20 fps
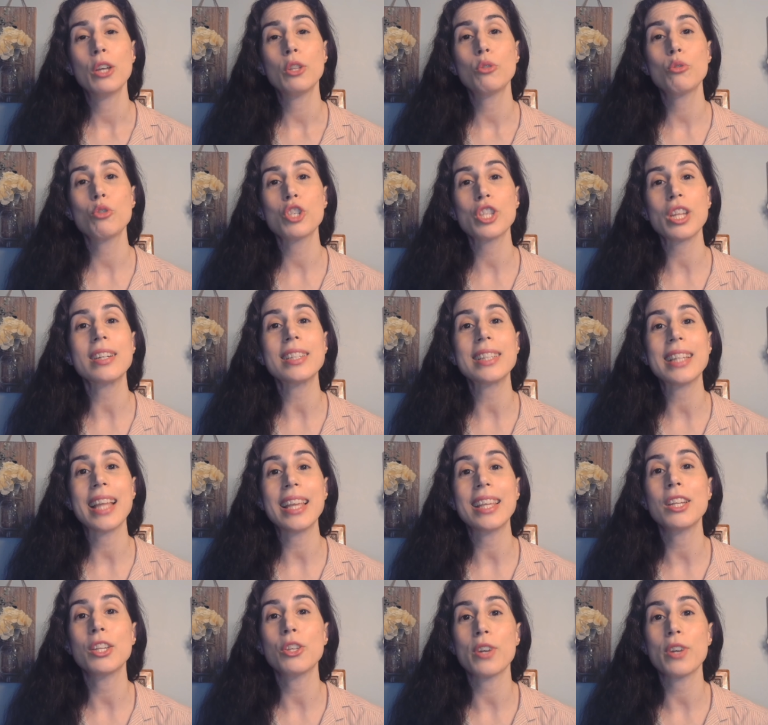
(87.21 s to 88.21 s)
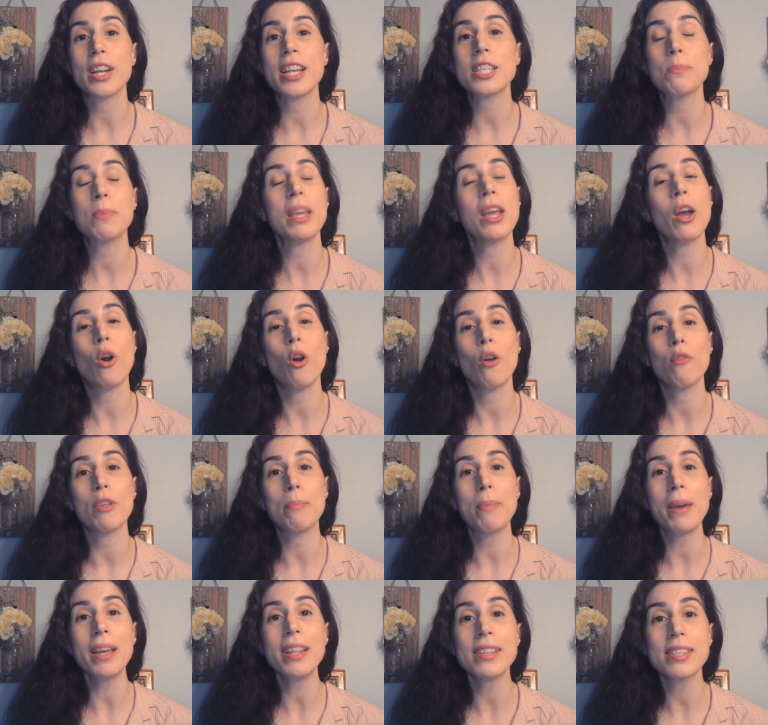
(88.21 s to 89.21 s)
to start taking your SP off the
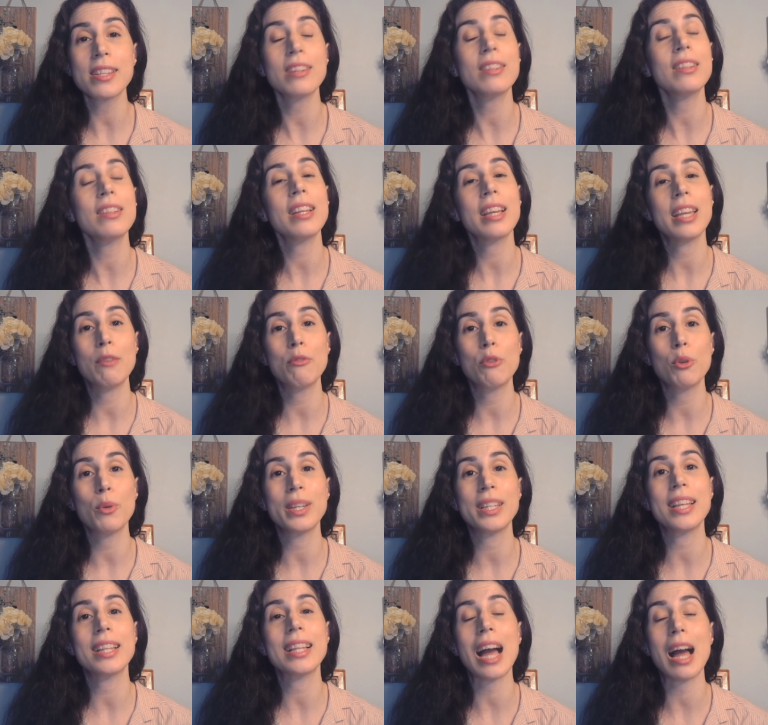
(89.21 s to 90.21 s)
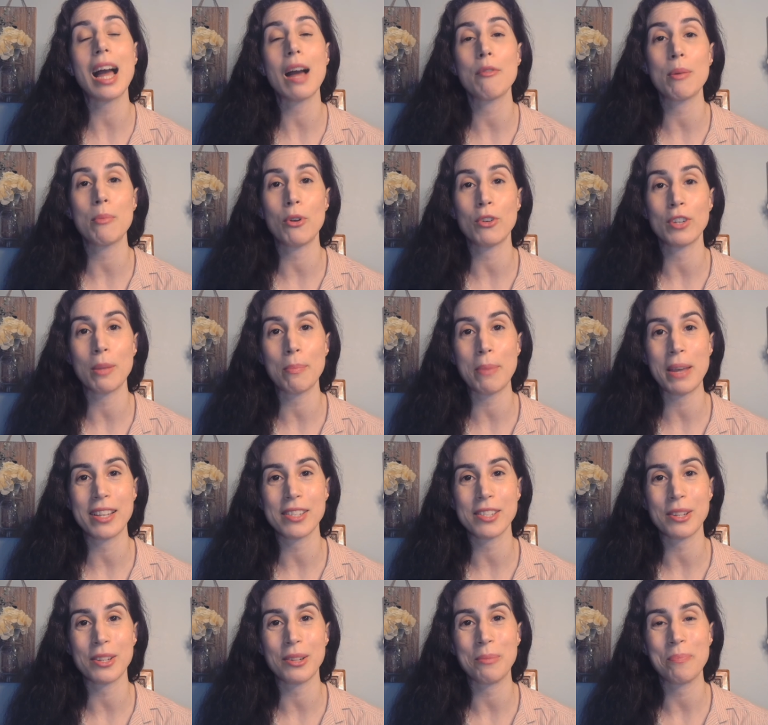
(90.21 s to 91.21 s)
pedestal if you indeed have them on a
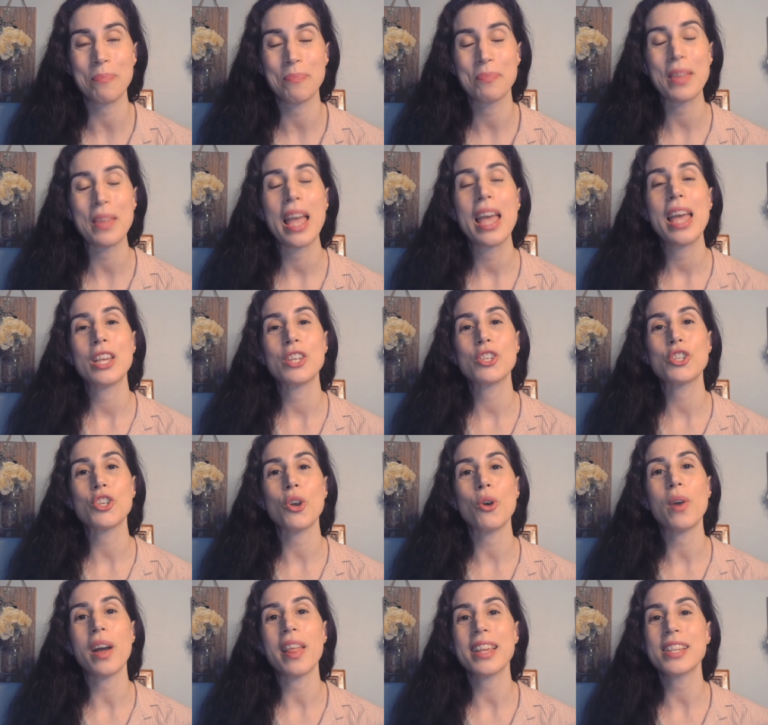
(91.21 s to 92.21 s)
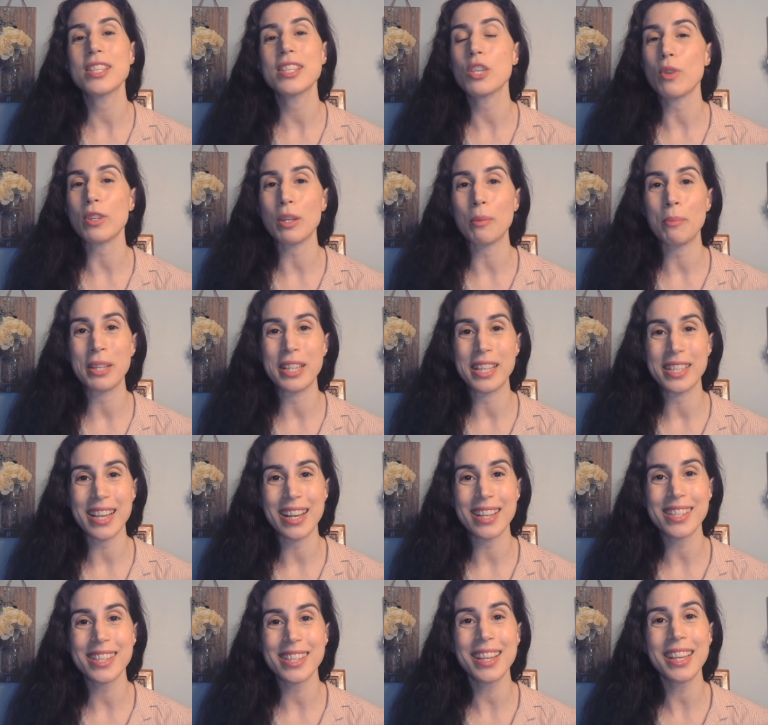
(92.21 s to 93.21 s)
pedestal. So this is what I'll be
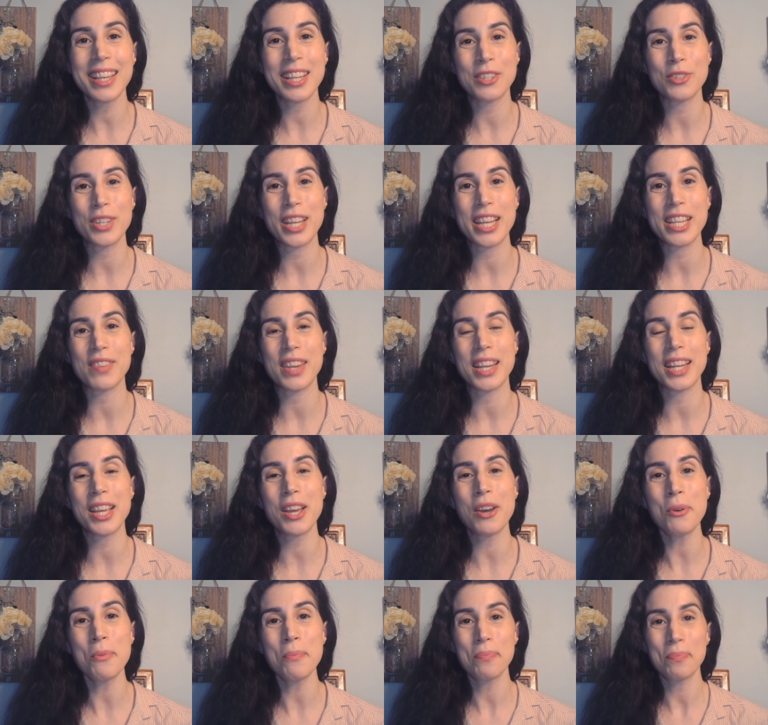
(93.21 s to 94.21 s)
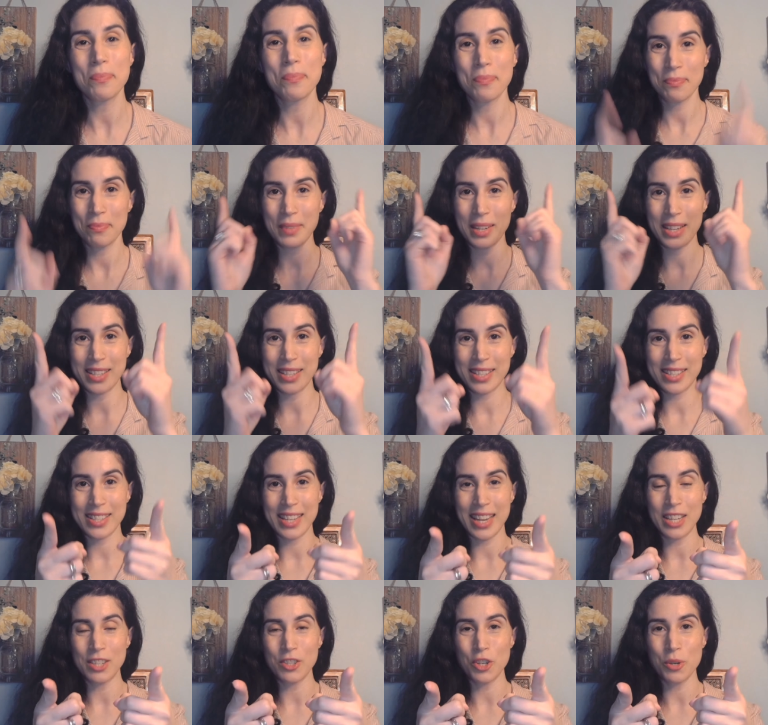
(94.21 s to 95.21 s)
discussing in today's video.
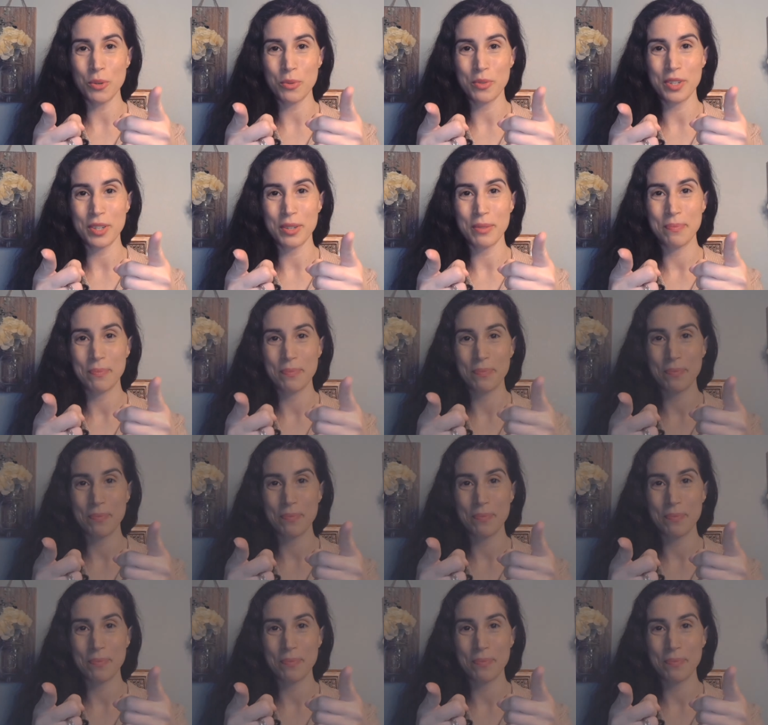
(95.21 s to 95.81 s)
Stay tuned.